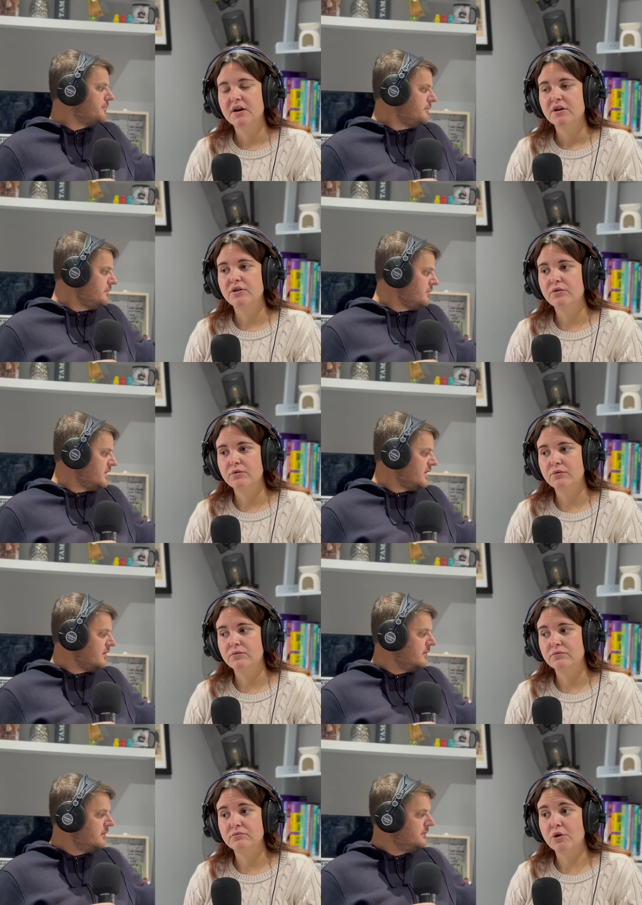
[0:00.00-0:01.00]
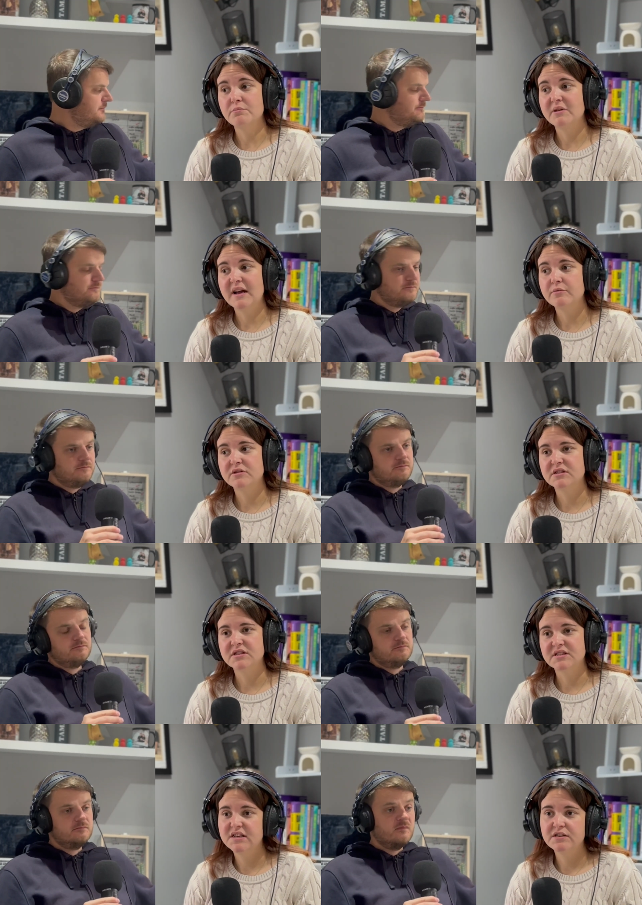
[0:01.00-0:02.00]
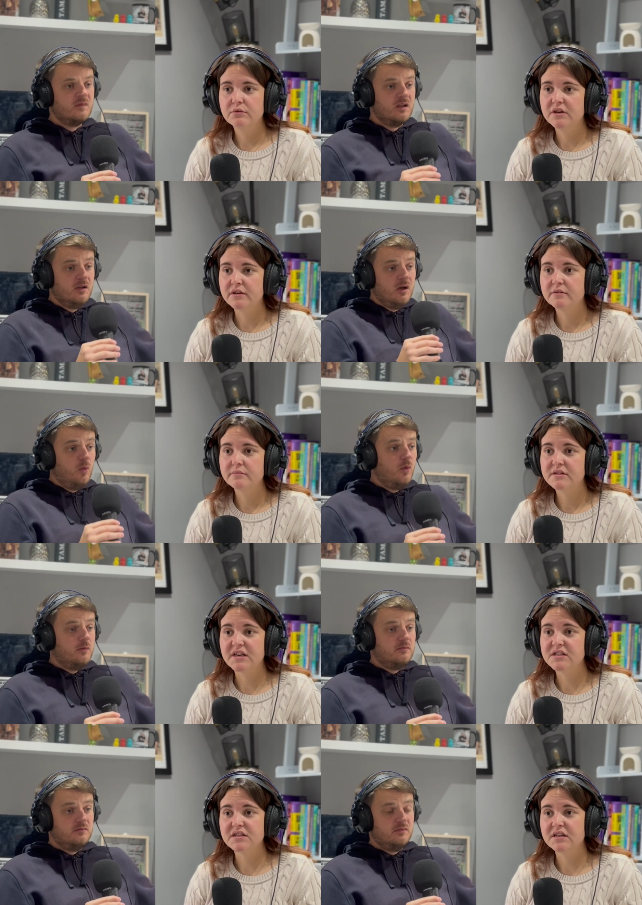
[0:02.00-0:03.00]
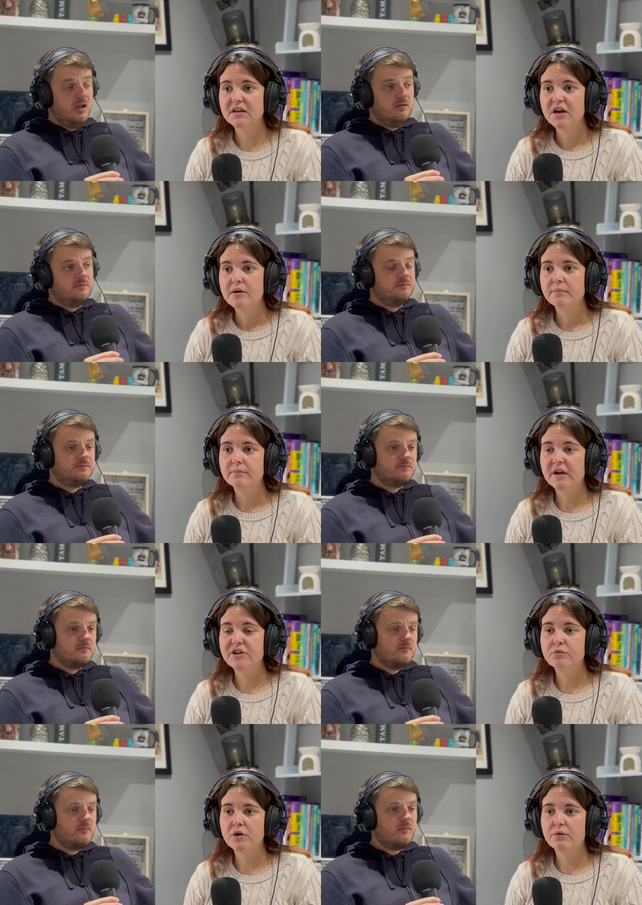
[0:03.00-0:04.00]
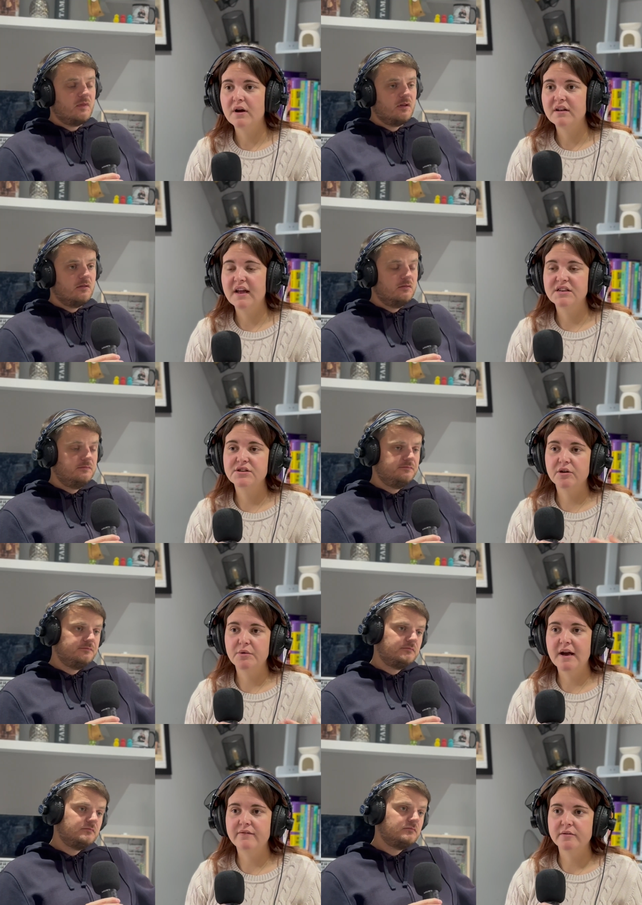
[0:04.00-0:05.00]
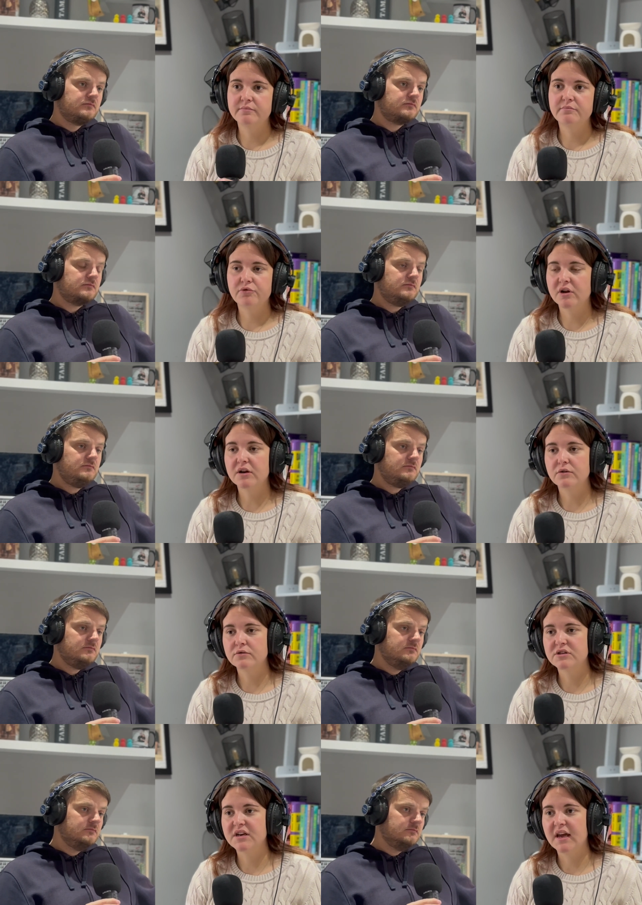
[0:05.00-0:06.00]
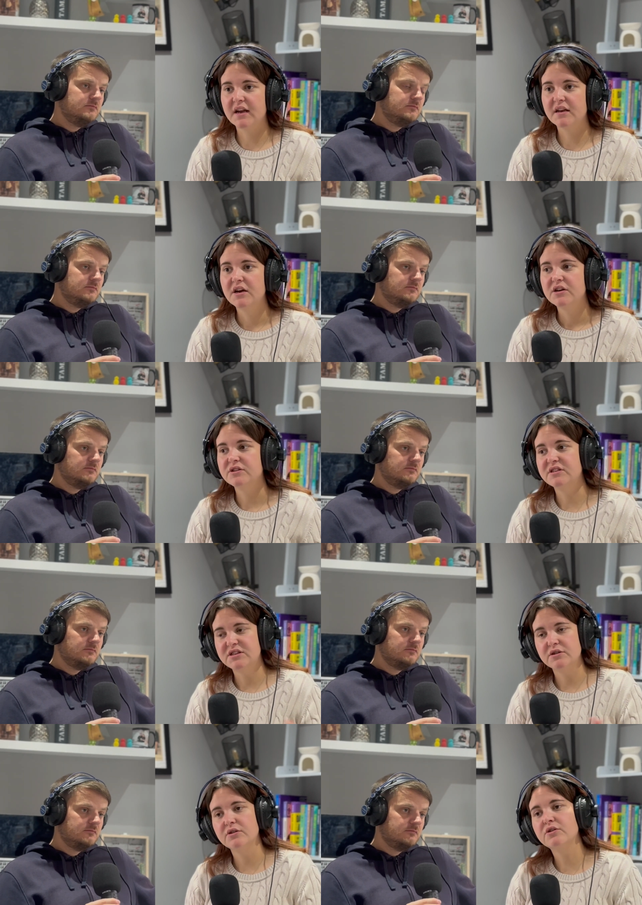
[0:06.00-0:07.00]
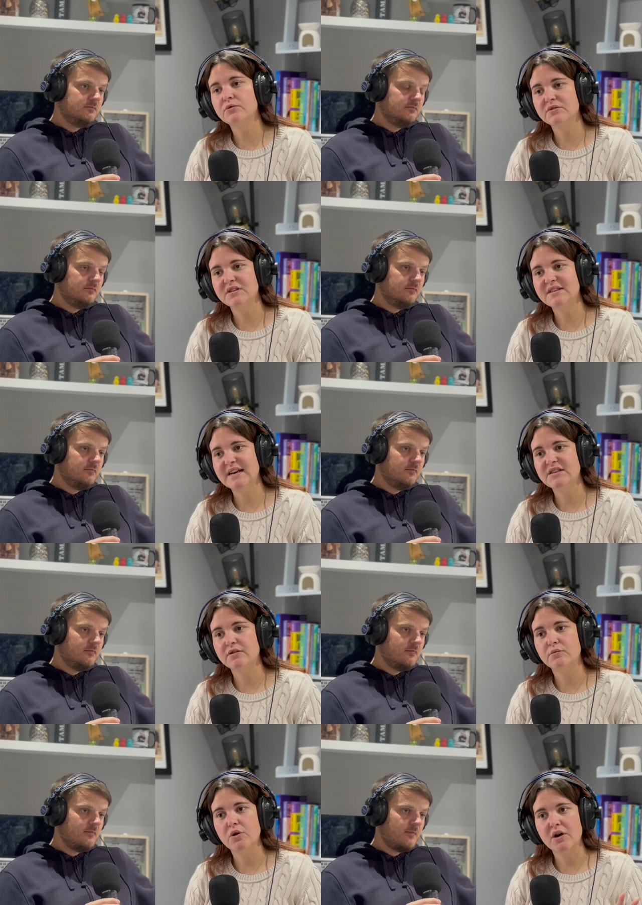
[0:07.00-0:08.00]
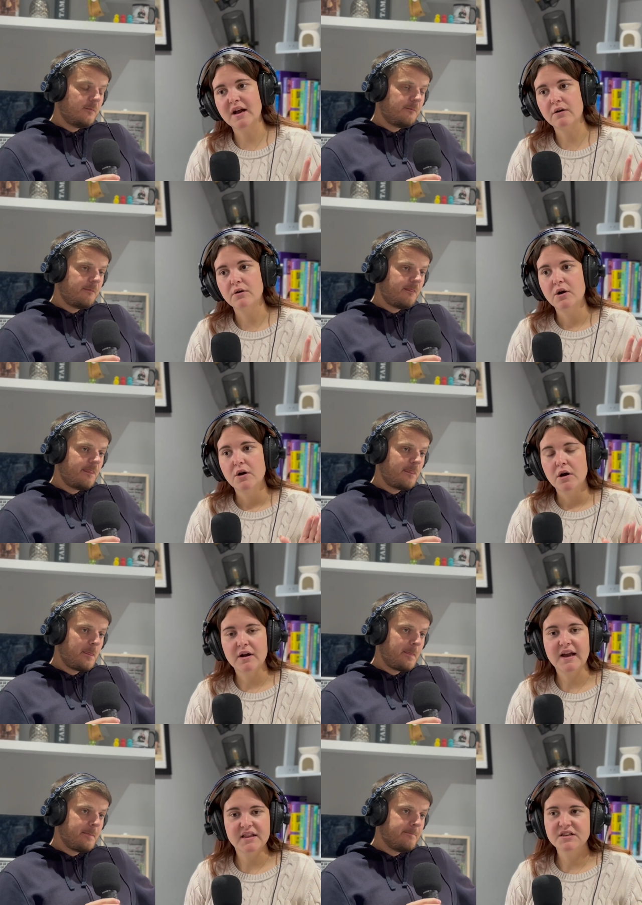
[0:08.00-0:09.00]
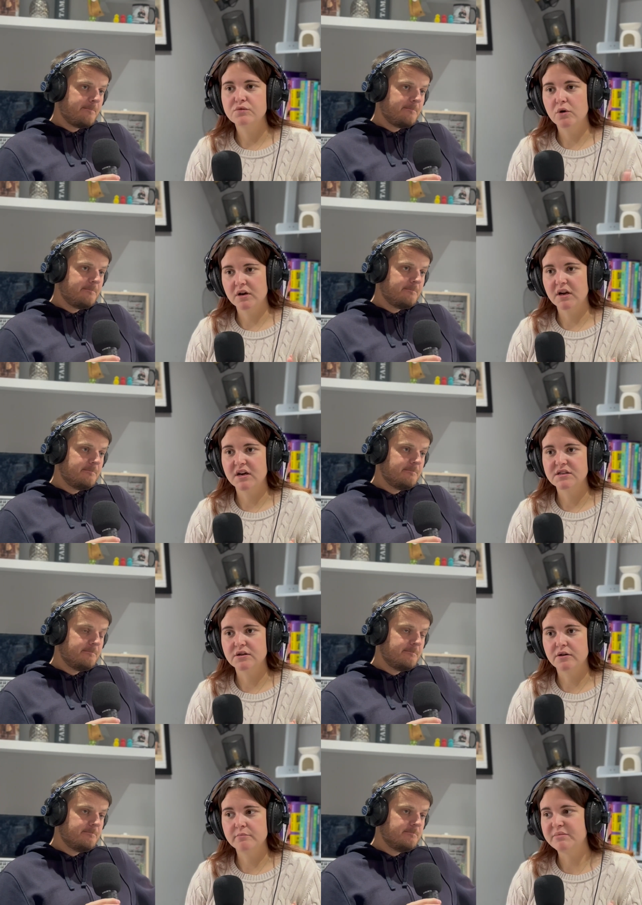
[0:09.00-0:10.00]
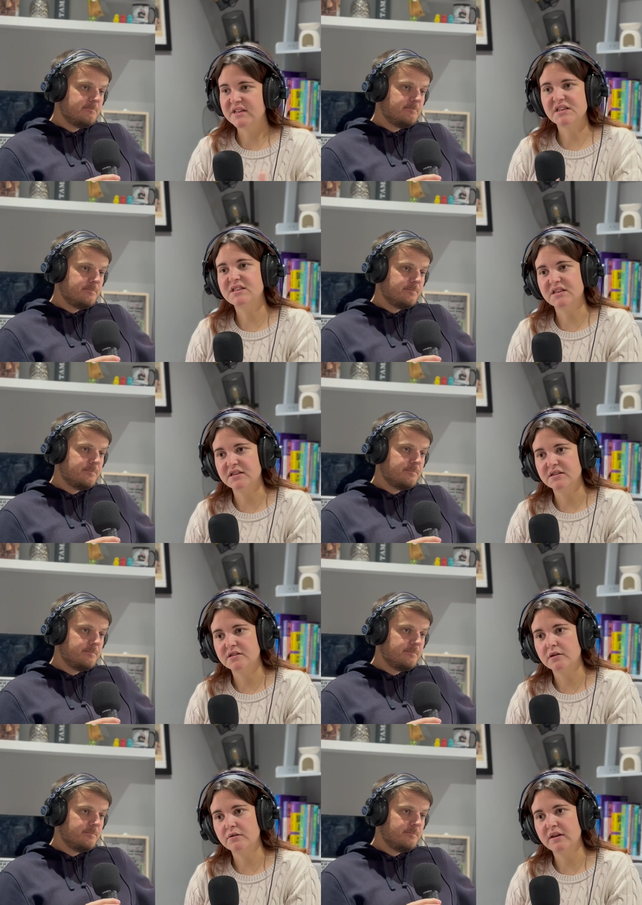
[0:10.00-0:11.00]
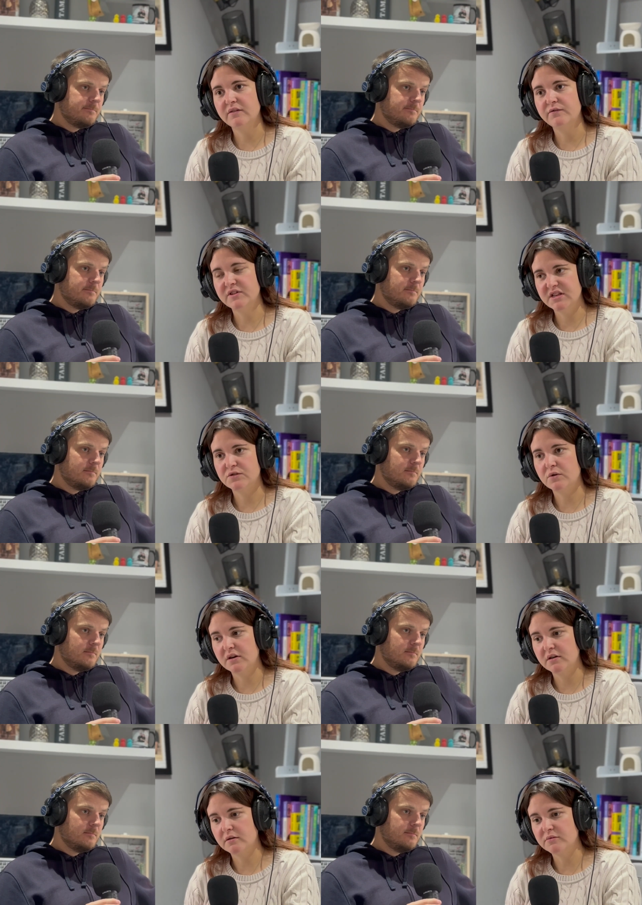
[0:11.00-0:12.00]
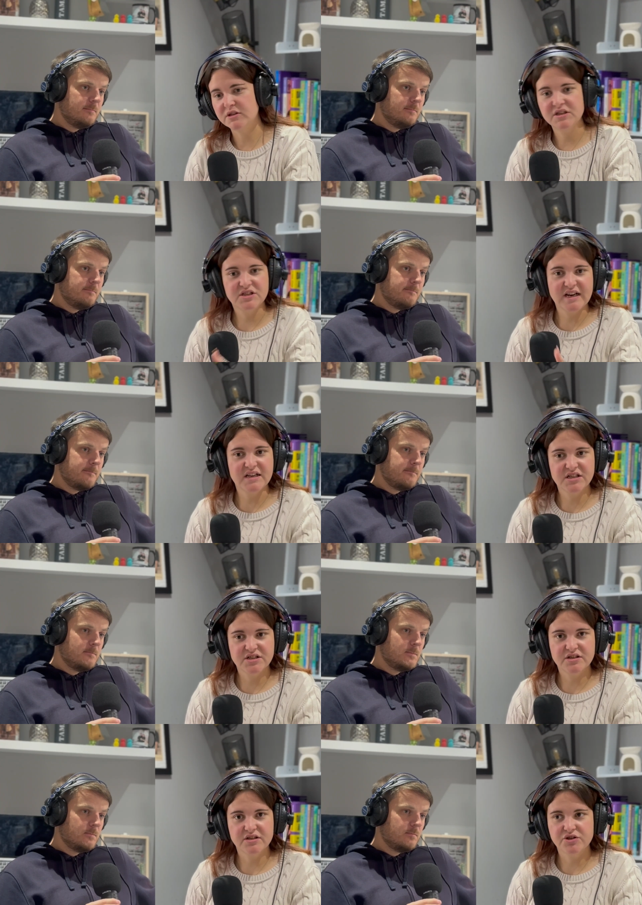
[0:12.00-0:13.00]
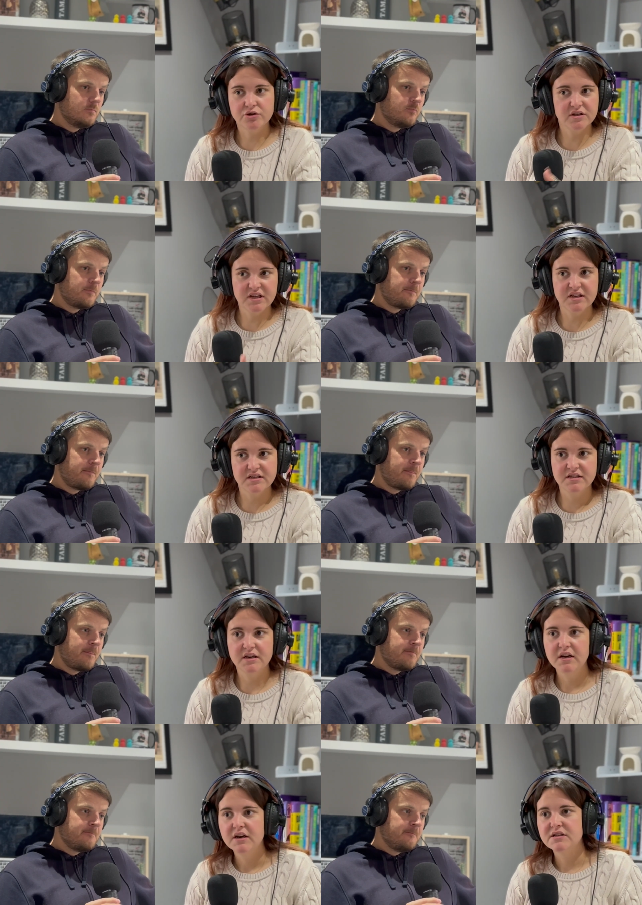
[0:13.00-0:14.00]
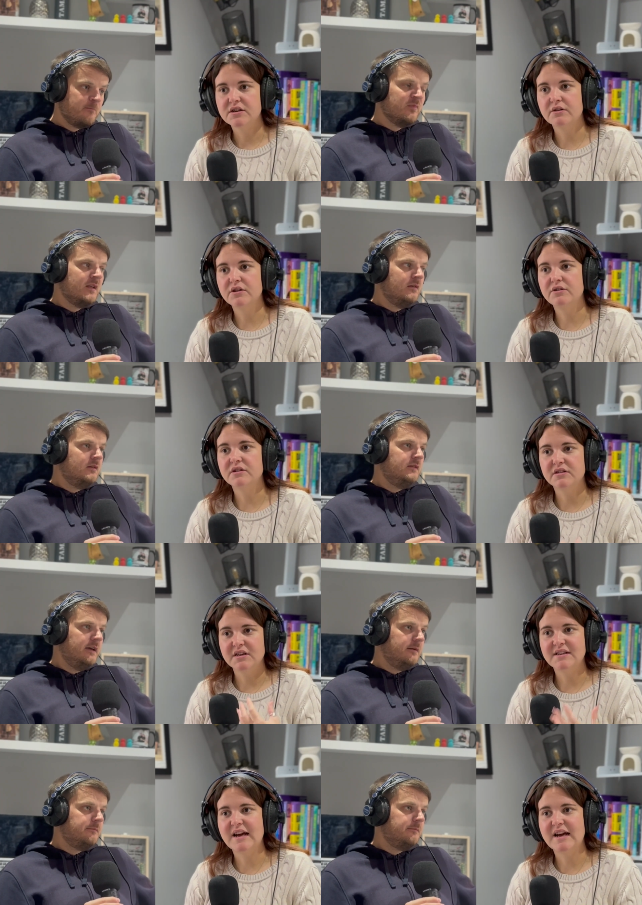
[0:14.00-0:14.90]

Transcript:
Speaker 1: you won't be able to succeed, will you? Essentially, no. And you will next time you have a product launch again. You need to look at all the data and work out. Okay, this worked last time, but this didn't. So for this one, I'm going to change and try this, so that you can adapt